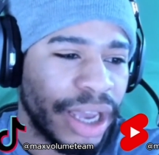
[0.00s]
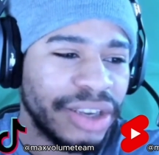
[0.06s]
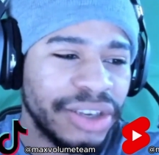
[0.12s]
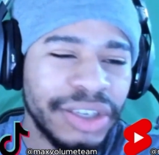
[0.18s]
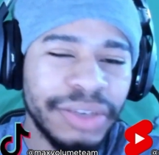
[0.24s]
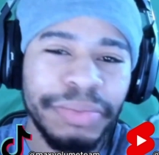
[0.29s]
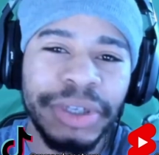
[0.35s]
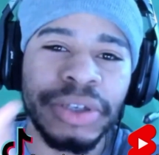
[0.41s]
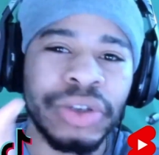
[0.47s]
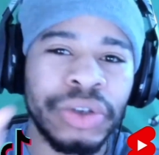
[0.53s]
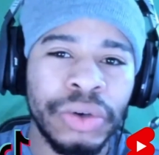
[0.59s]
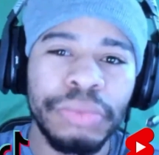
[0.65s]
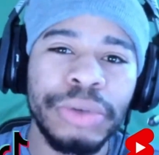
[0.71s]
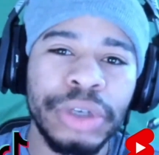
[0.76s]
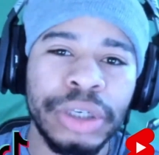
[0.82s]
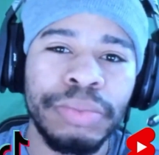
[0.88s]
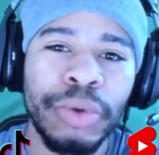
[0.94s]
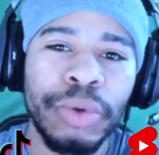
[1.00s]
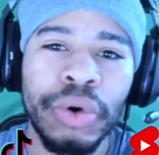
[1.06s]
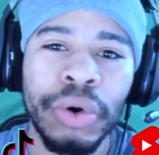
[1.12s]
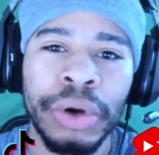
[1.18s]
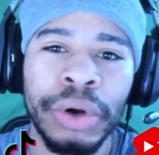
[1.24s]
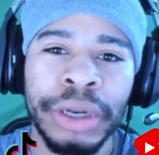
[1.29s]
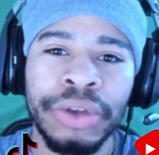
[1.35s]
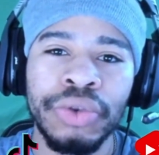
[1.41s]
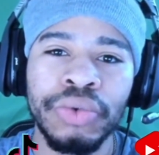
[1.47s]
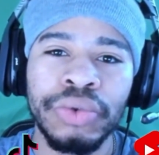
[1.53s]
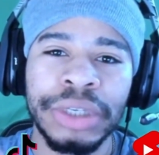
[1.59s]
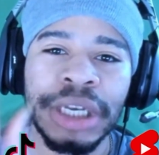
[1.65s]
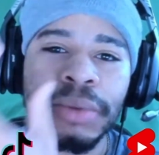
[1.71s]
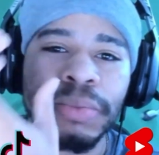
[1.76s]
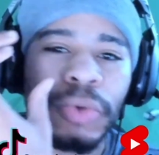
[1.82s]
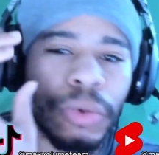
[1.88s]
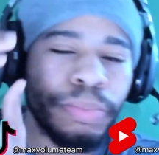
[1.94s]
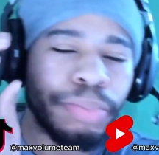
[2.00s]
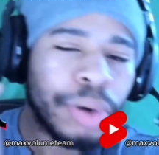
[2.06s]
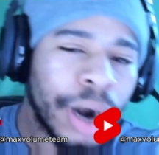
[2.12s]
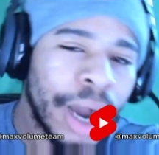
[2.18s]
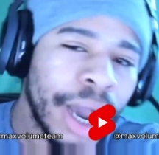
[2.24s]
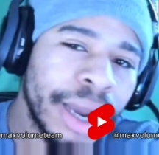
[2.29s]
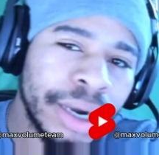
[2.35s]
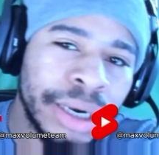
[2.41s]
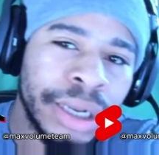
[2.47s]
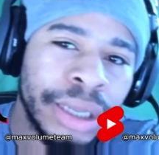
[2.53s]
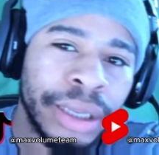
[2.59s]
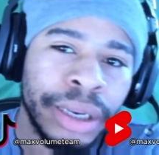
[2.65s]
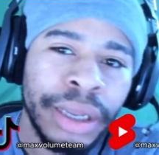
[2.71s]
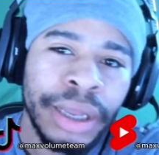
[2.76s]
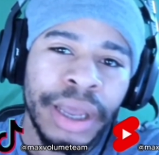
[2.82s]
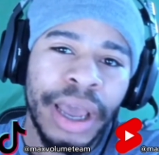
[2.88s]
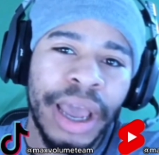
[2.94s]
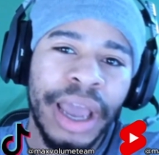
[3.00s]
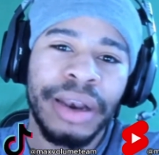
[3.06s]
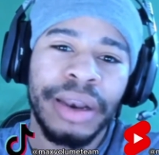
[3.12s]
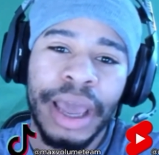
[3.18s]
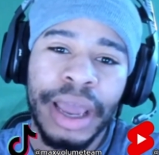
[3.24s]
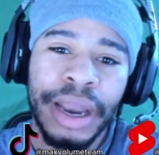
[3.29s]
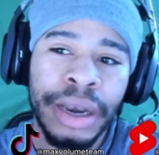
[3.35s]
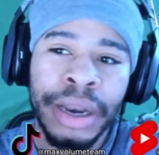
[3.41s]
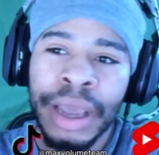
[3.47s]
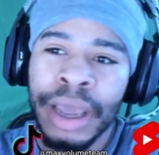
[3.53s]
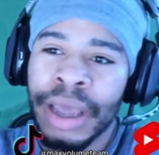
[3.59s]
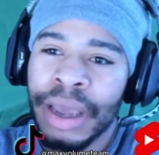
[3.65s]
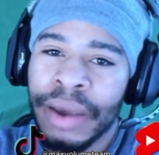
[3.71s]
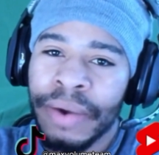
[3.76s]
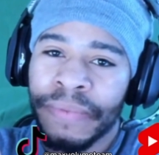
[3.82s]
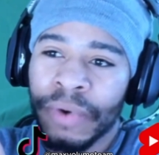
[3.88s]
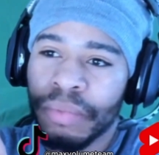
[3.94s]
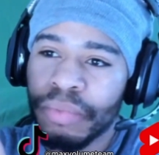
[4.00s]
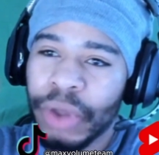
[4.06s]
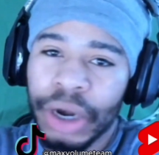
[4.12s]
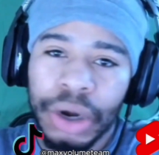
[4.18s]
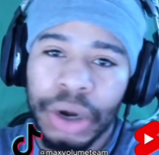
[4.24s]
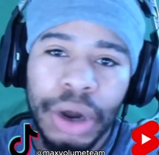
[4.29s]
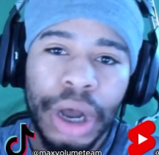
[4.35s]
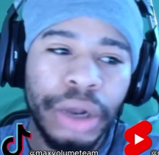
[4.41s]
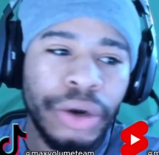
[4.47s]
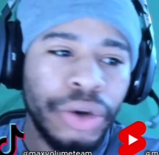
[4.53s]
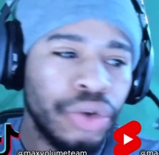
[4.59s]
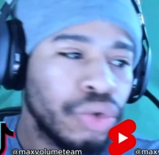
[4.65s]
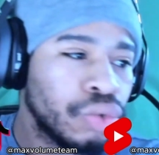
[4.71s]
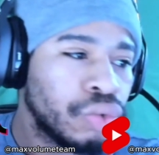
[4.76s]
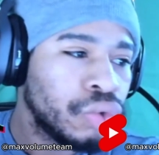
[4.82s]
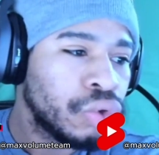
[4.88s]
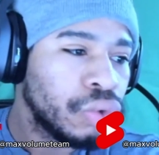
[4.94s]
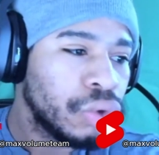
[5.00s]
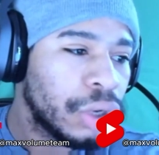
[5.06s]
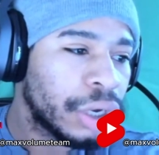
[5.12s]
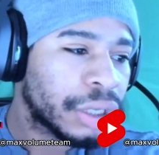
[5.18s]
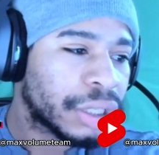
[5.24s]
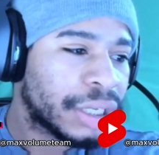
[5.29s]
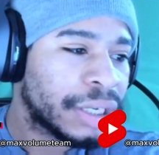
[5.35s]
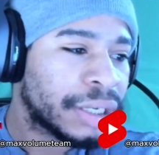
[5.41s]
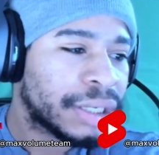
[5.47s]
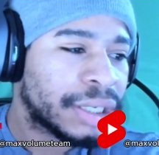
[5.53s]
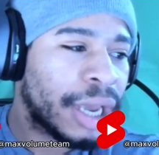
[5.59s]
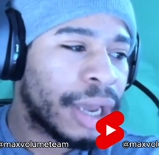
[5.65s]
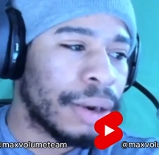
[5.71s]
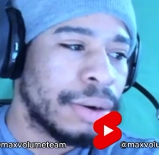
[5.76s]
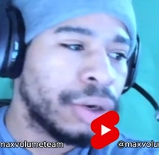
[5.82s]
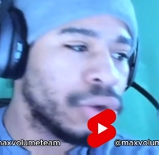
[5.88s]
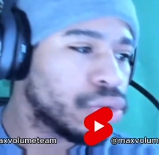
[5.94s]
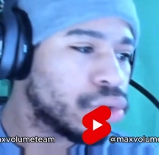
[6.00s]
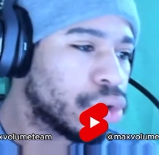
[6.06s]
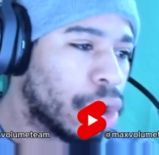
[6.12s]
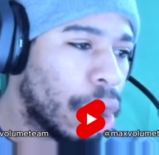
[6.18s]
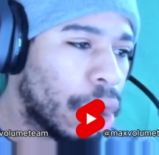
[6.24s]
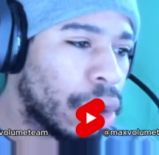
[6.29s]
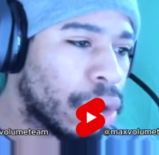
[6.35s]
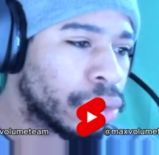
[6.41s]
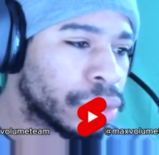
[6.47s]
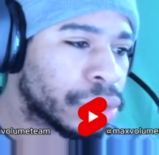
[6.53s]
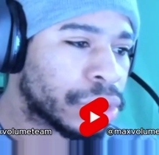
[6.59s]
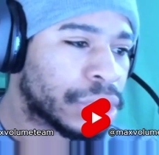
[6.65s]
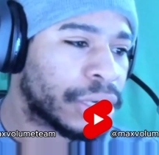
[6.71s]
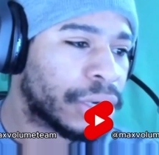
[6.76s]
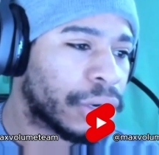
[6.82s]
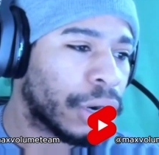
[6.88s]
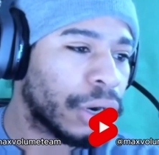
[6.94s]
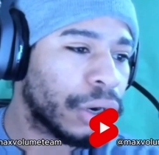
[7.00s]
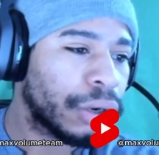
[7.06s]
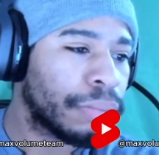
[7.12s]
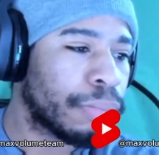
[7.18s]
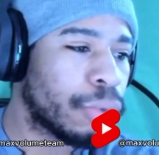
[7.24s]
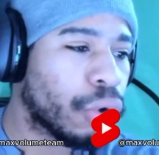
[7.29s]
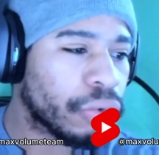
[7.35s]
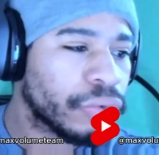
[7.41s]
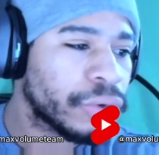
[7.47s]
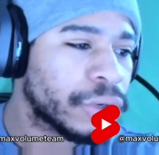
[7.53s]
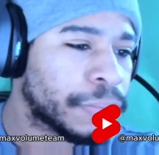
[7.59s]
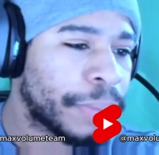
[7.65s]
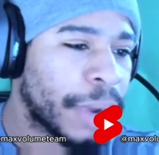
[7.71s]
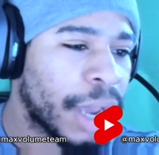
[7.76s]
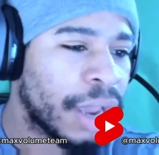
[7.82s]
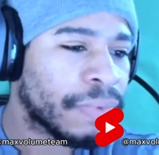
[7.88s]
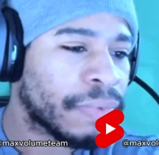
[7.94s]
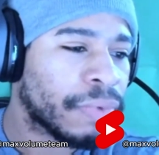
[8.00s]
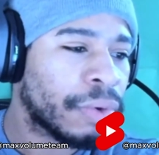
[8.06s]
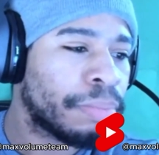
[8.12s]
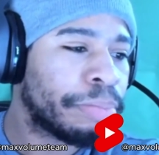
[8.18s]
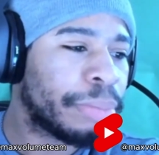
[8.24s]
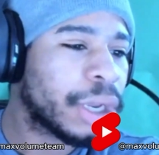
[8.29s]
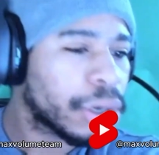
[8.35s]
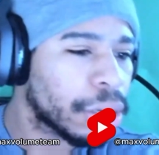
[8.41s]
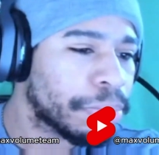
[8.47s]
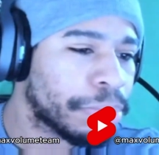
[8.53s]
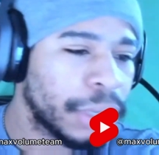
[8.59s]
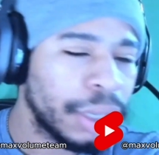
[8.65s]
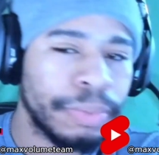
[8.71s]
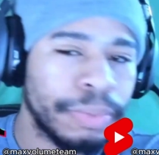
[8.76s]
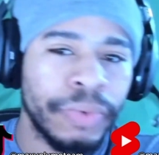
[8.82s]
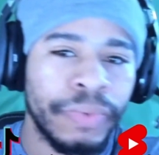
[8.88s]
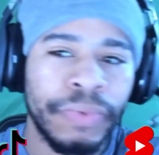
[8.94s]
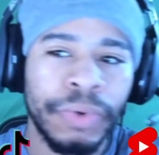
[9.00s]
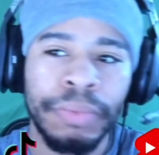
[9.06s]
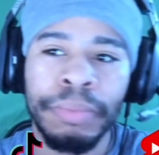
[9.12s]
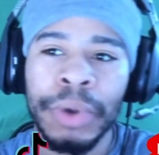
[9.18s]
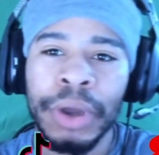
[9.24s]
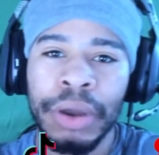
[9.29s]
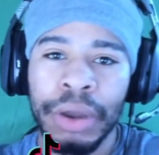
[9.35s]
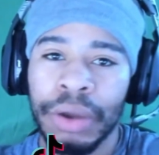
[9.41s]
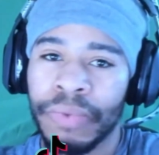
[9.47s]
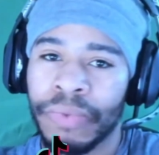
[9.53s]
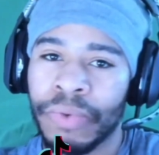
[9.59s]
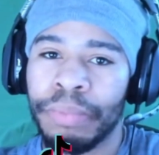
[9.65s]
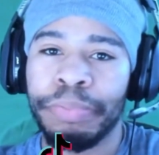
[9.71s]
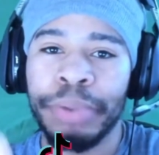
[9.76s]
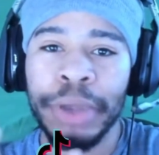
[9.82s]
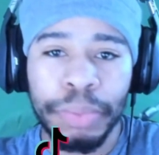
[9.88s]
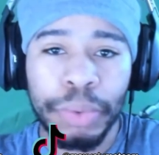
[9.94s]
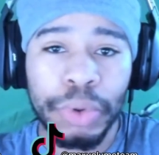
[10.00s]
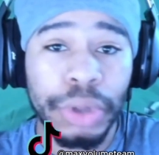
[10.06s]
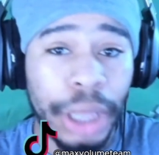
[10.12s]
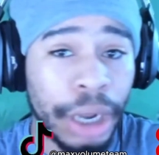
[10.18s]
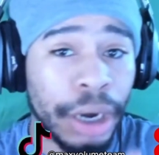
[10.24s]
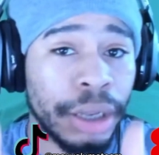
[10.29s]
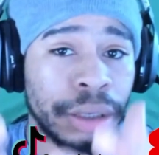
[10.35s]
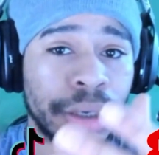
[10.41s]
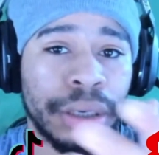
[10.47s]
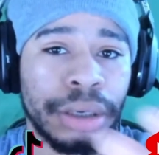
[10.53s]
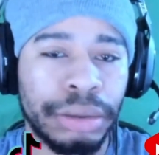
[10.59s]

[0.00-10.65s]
It just means so much more, and you take more pride in it. And then from there on, you look to set new goals to earn more respect from bigger people, from people that,